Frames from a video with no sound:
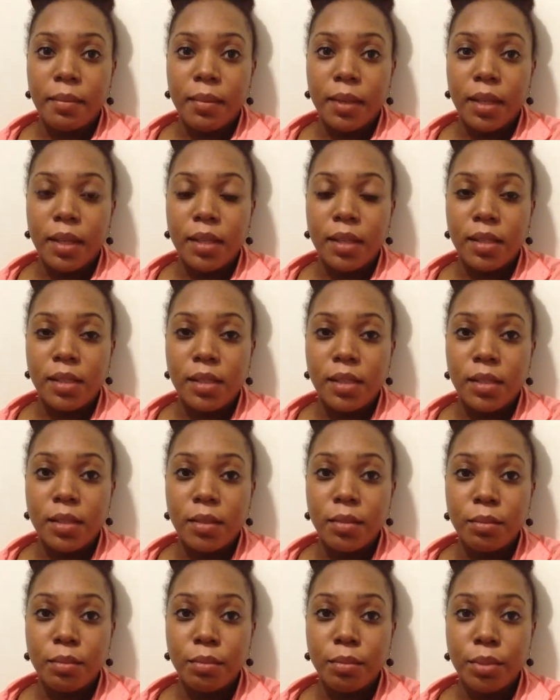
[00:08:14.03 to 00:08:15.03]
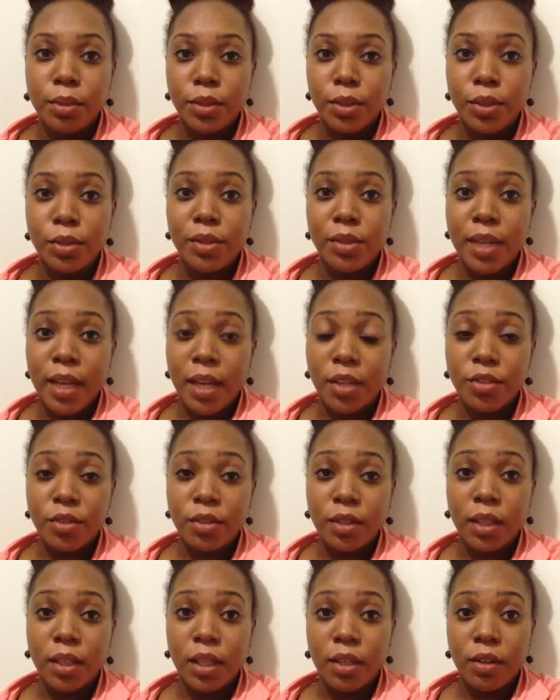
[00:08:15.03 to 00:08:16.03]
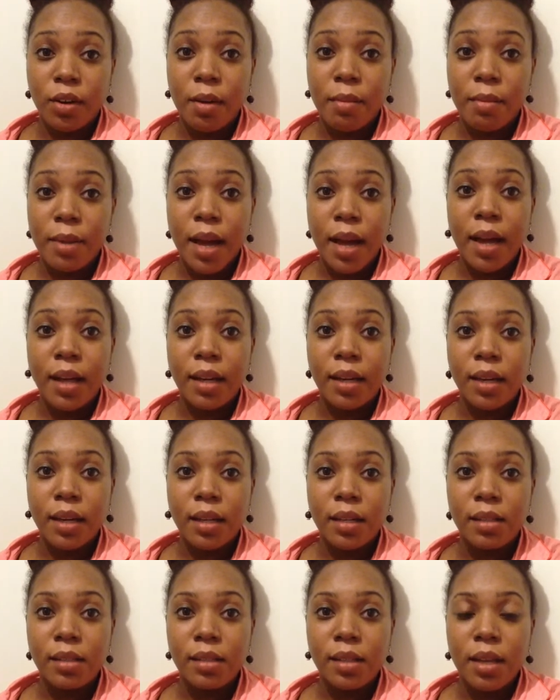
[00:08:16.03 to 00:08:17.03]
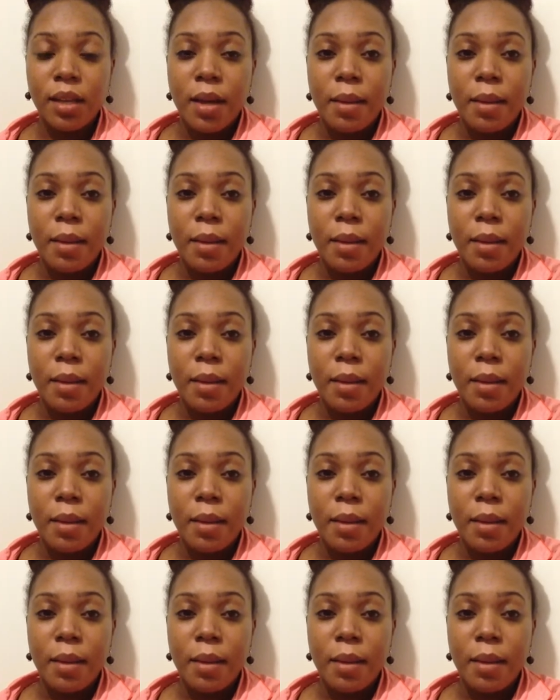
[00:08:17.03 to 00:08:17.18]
is produced naturally in our bodies